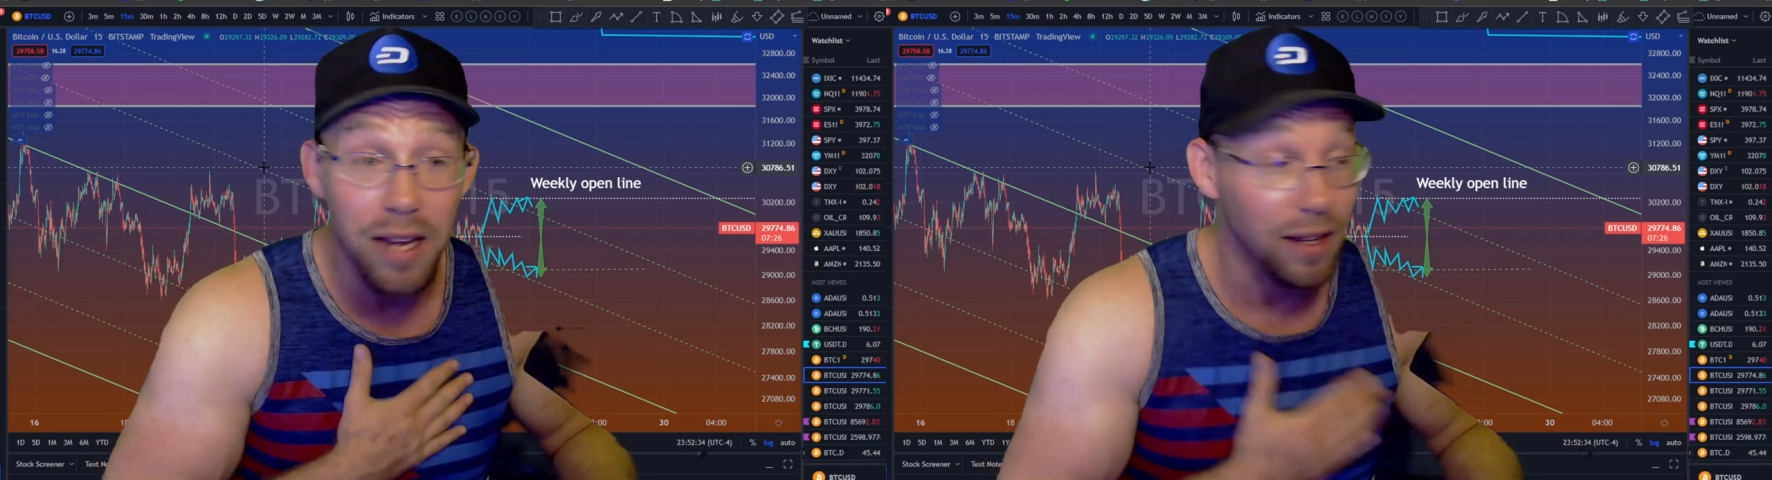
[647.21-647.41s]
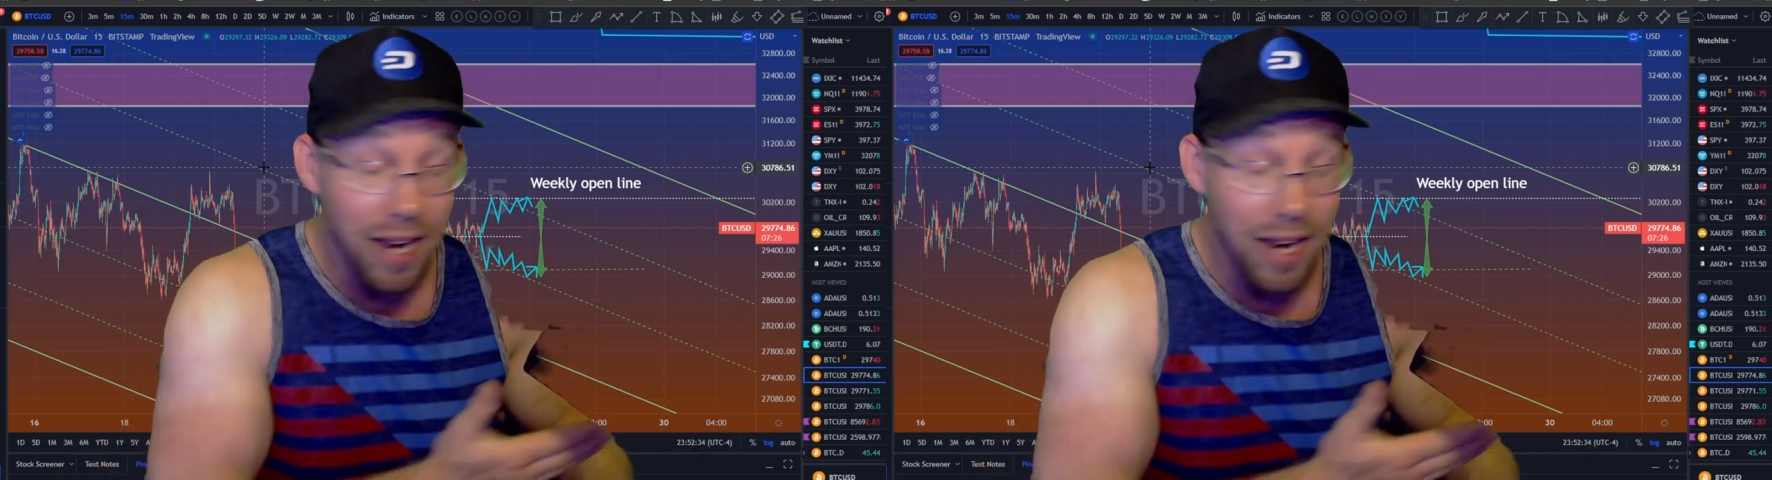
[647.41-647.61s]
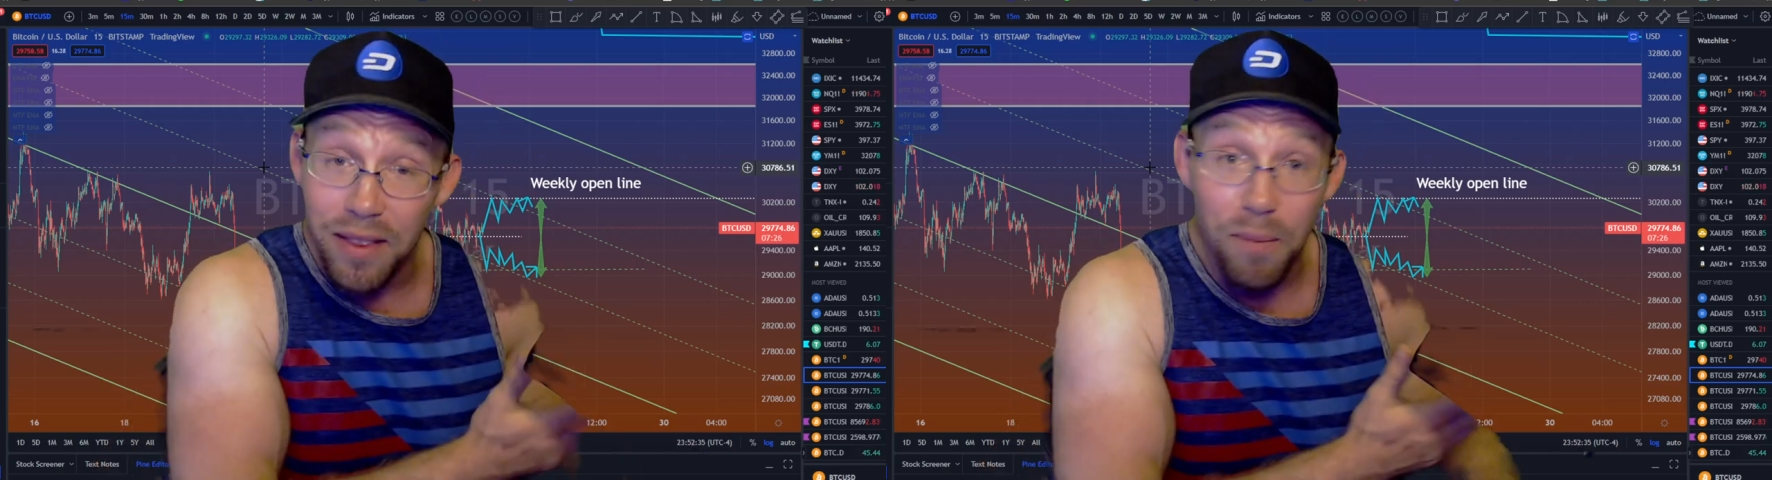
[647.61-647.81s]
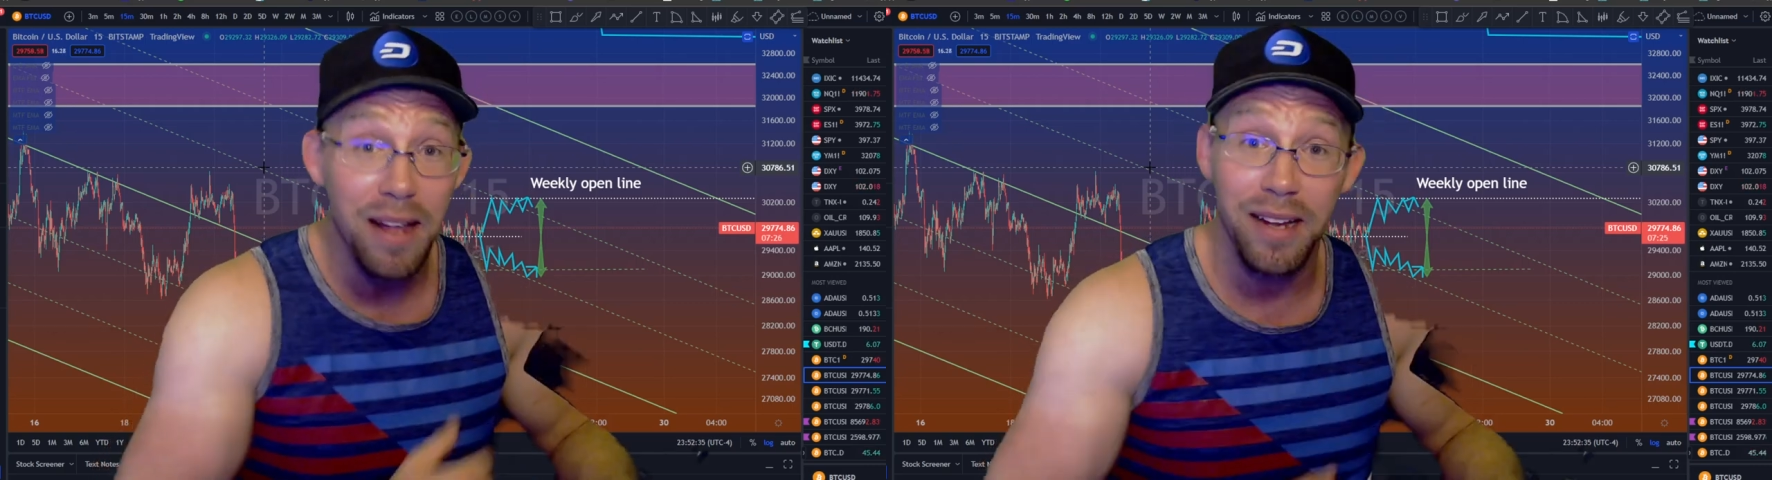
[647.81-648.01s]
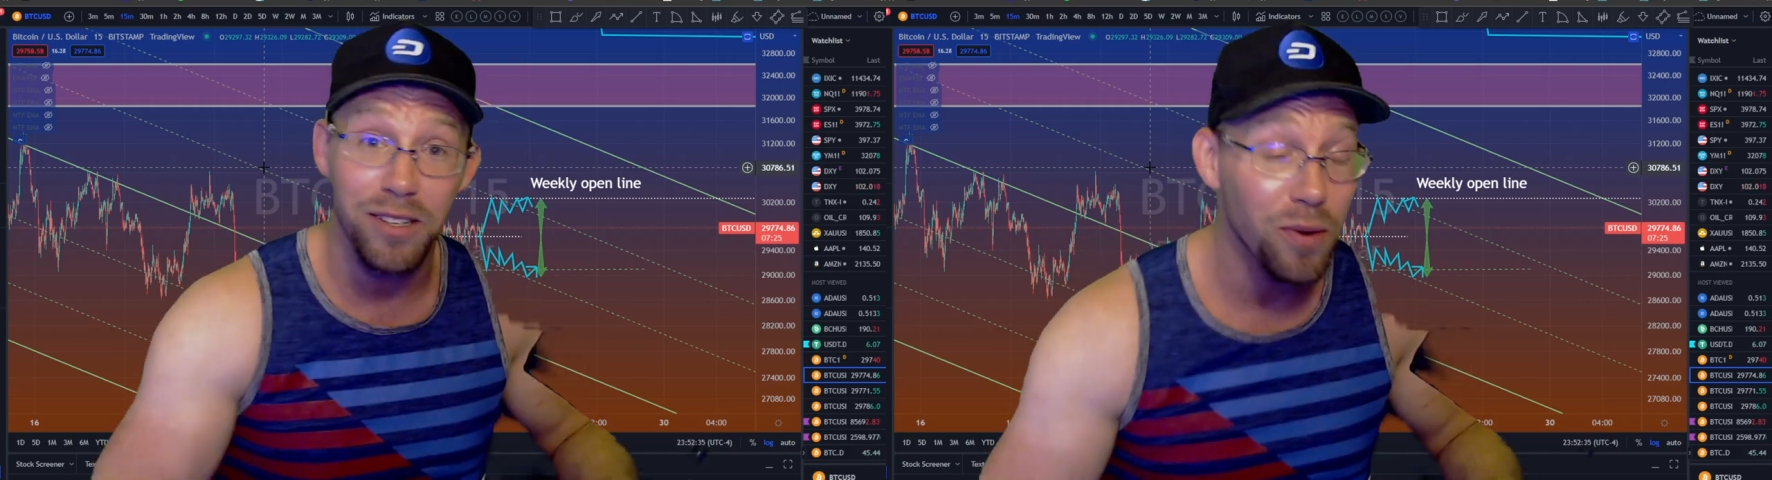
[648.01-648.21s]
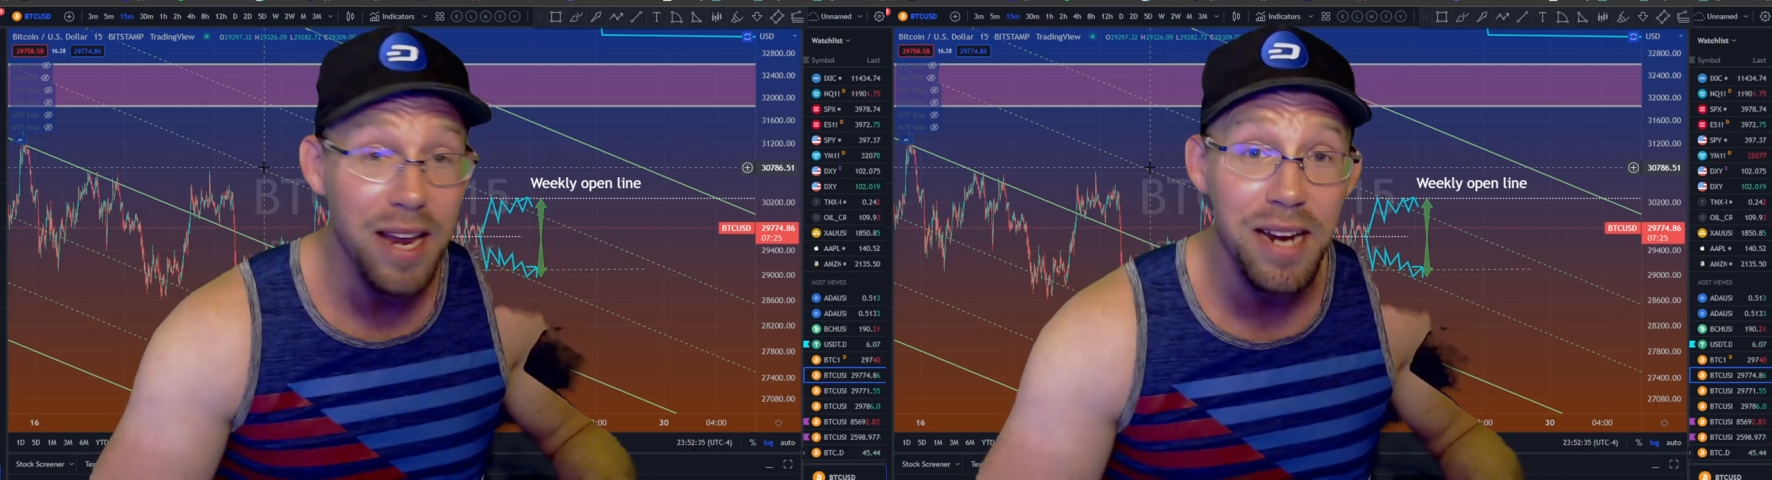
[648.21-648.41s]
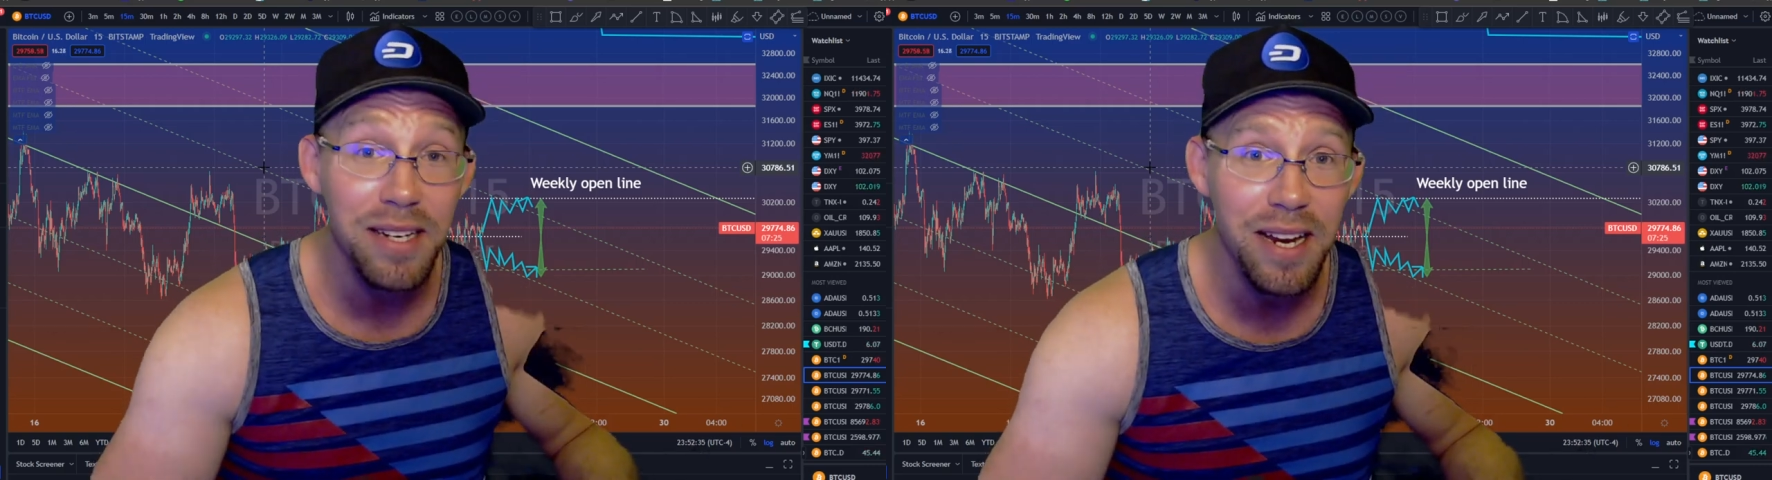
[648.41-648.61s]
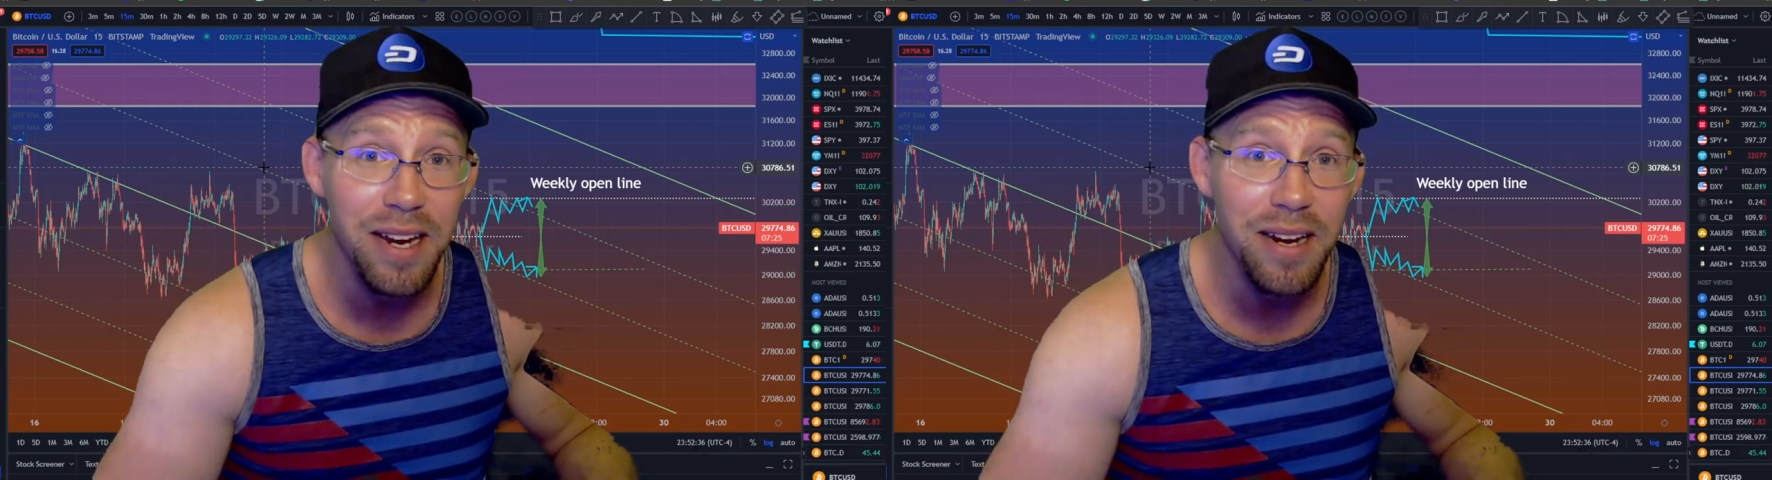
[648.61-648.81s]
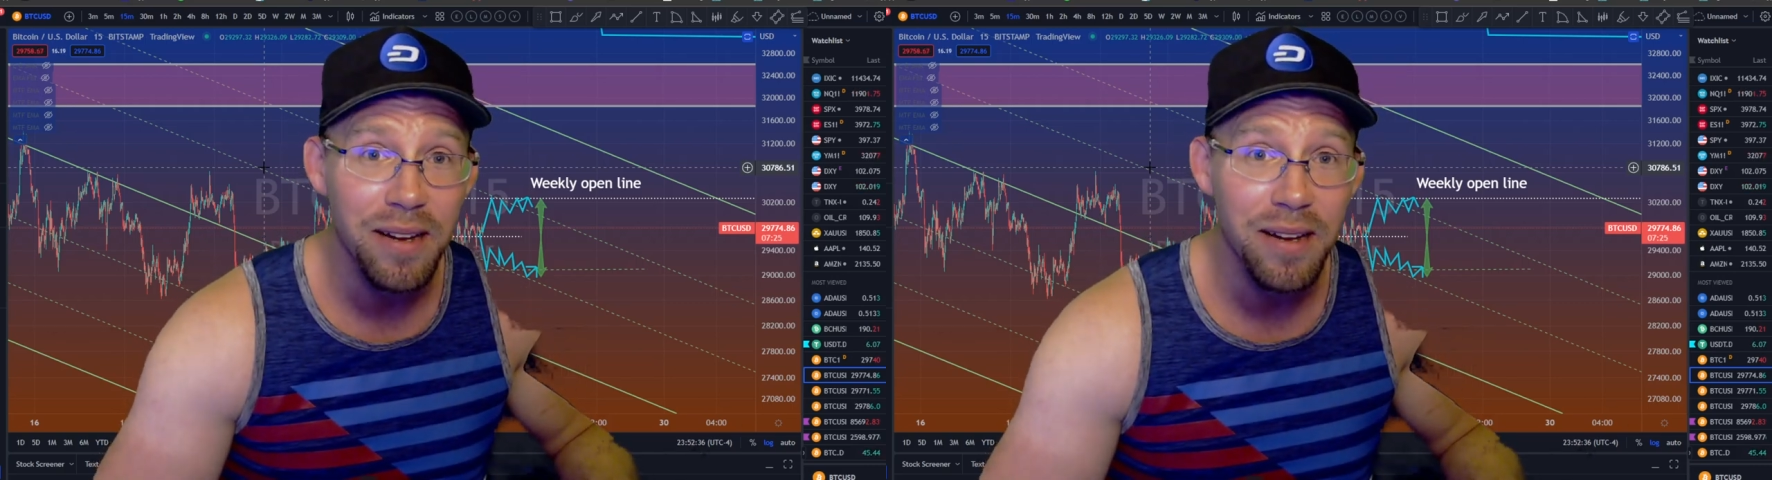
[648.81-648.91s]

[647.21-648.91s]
Like in the past, like 2018